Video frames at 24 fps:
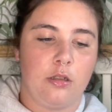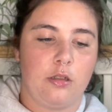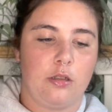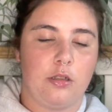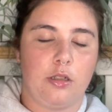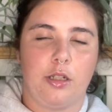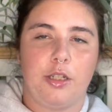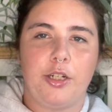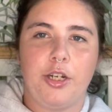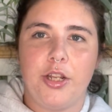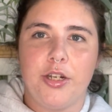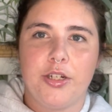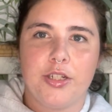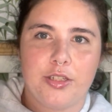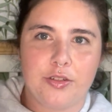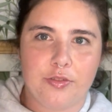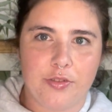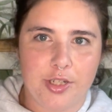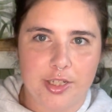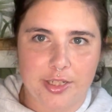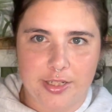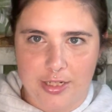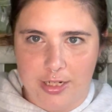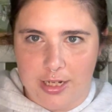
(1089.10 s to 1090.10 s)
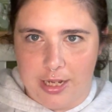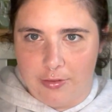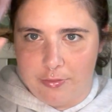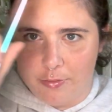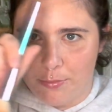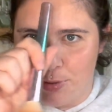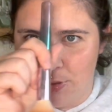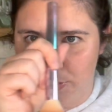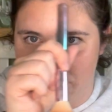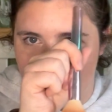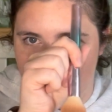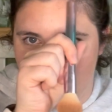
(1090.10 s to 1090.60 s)
I noticed recently I have a
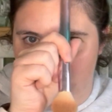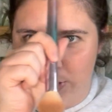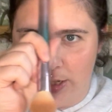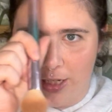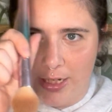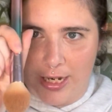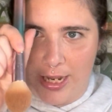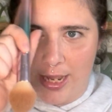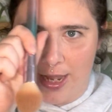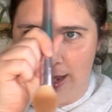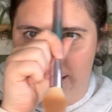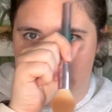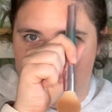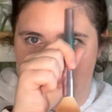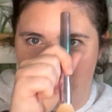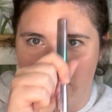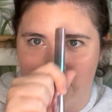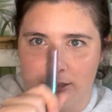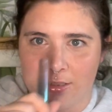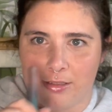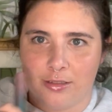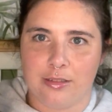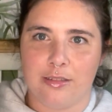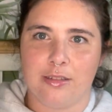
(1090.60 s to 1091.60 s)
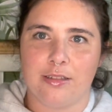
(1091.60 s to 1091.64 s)
bit of a weird hairline.